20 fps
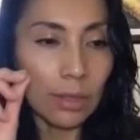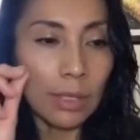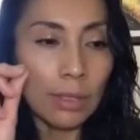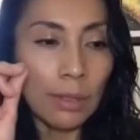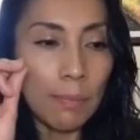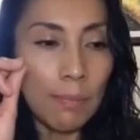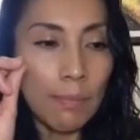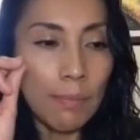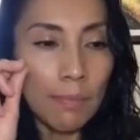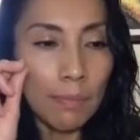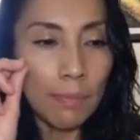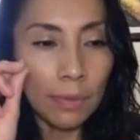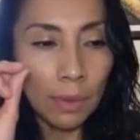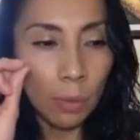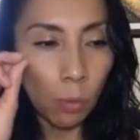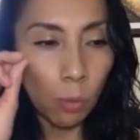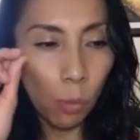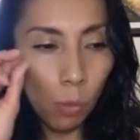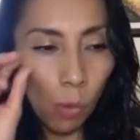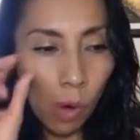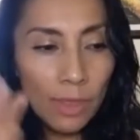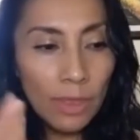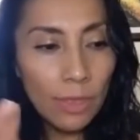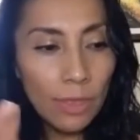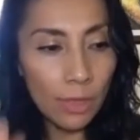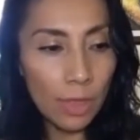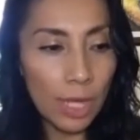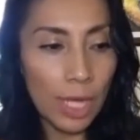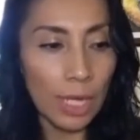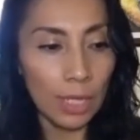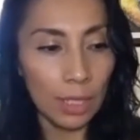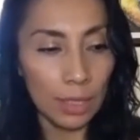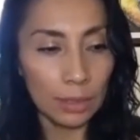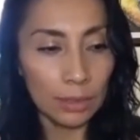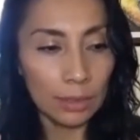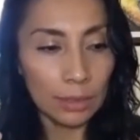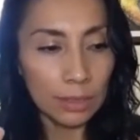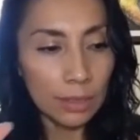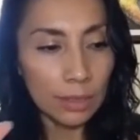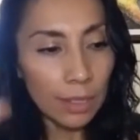the one thing
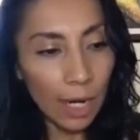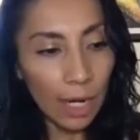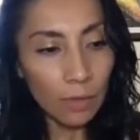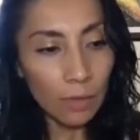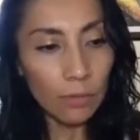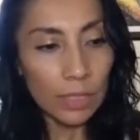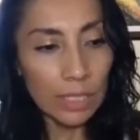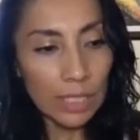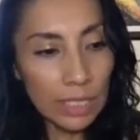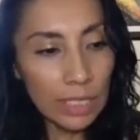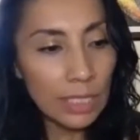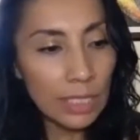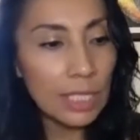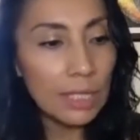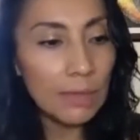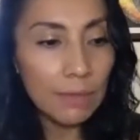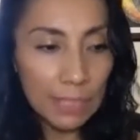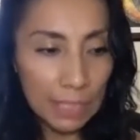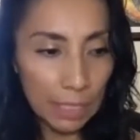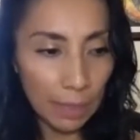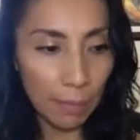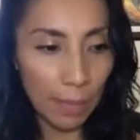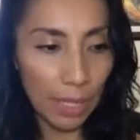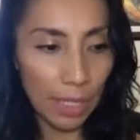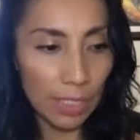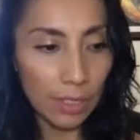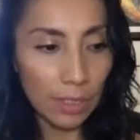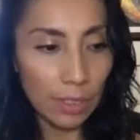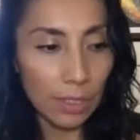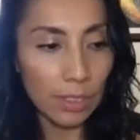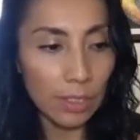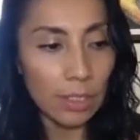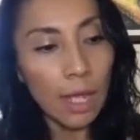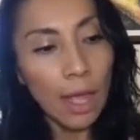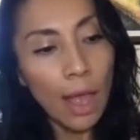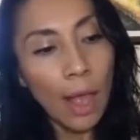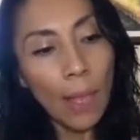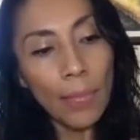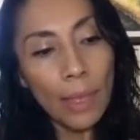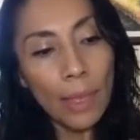that I receive in the message
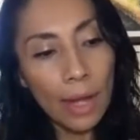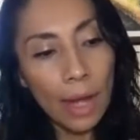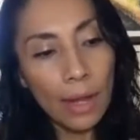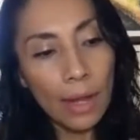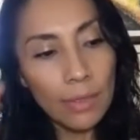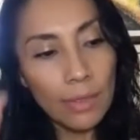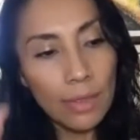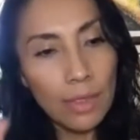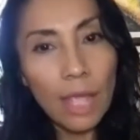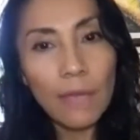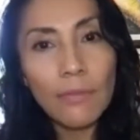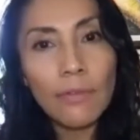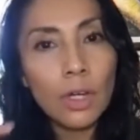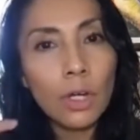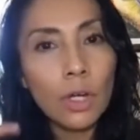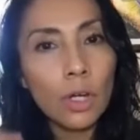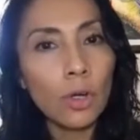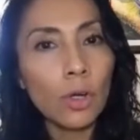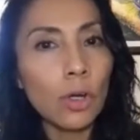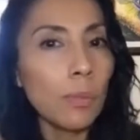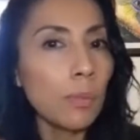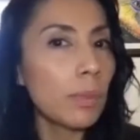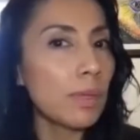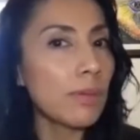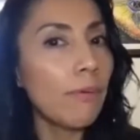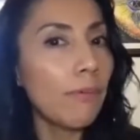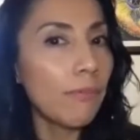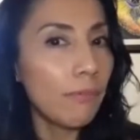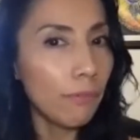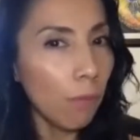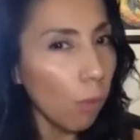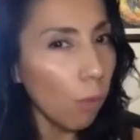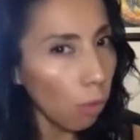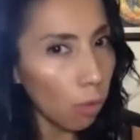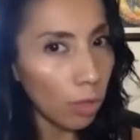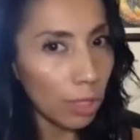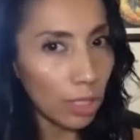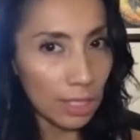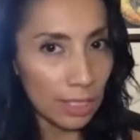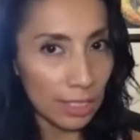that I never heard
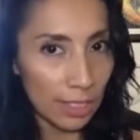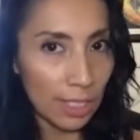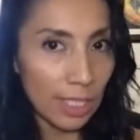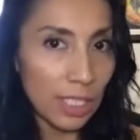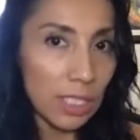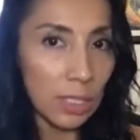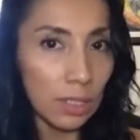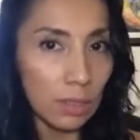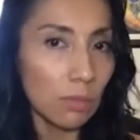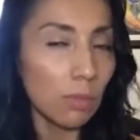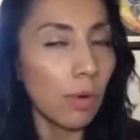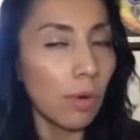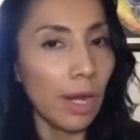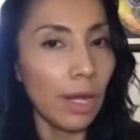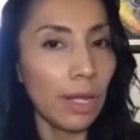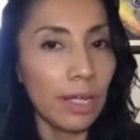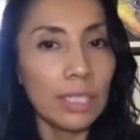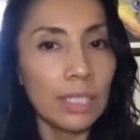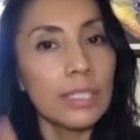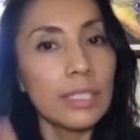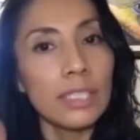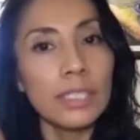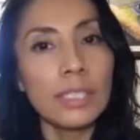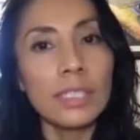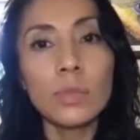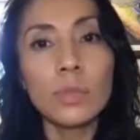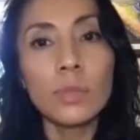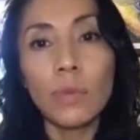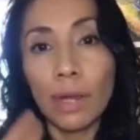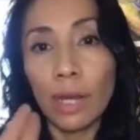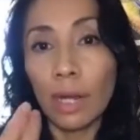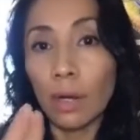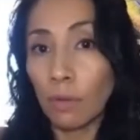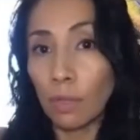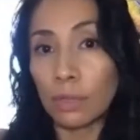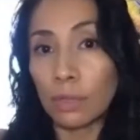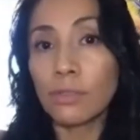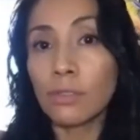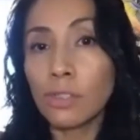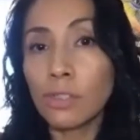before this way, and this is why I
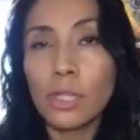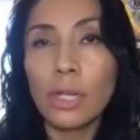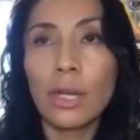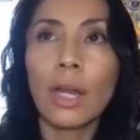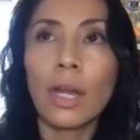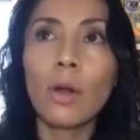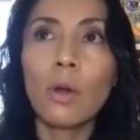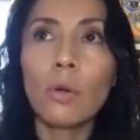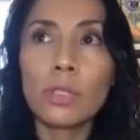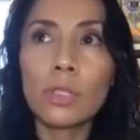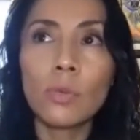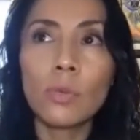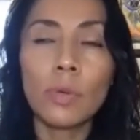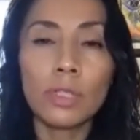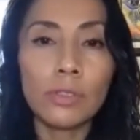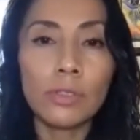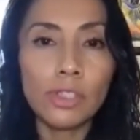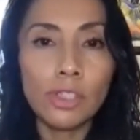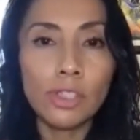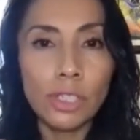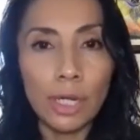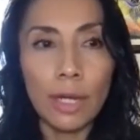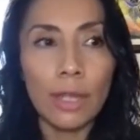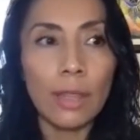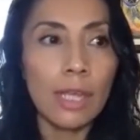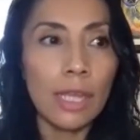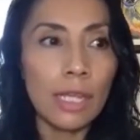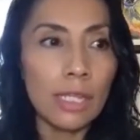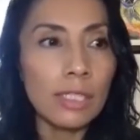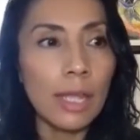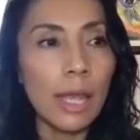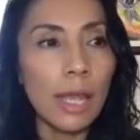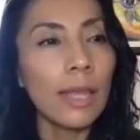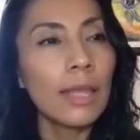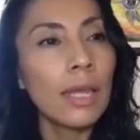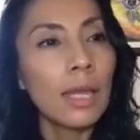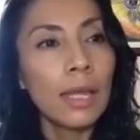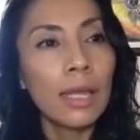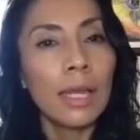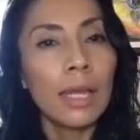want to share. I always want to share things that
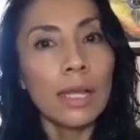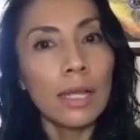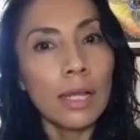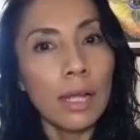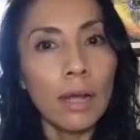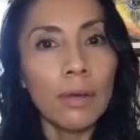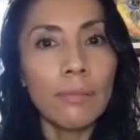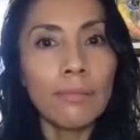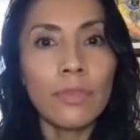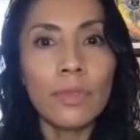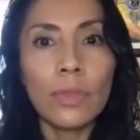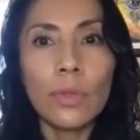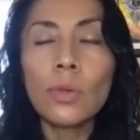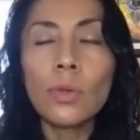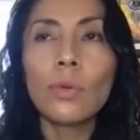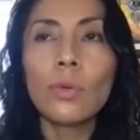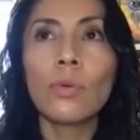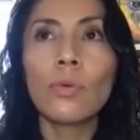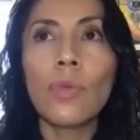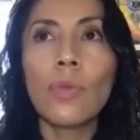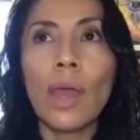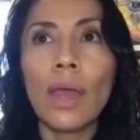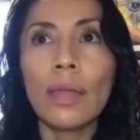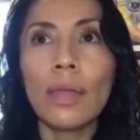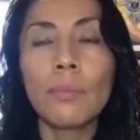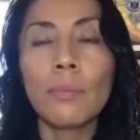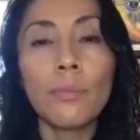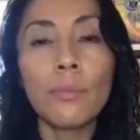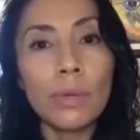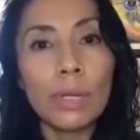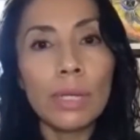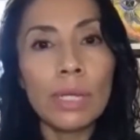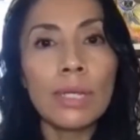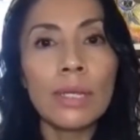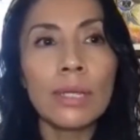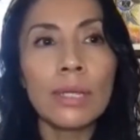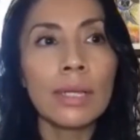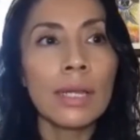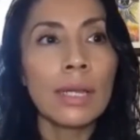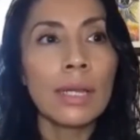come through, that
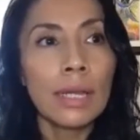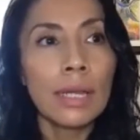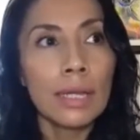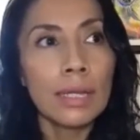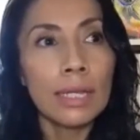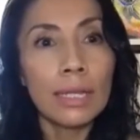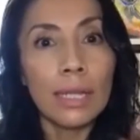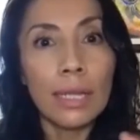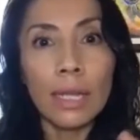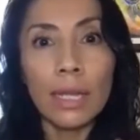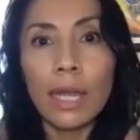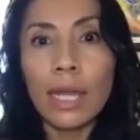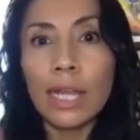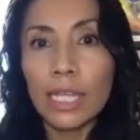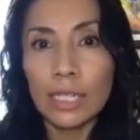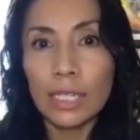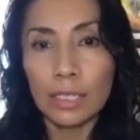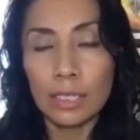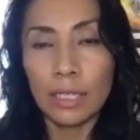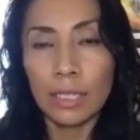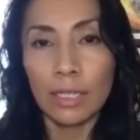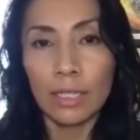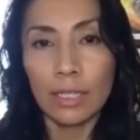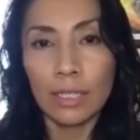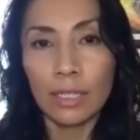bring light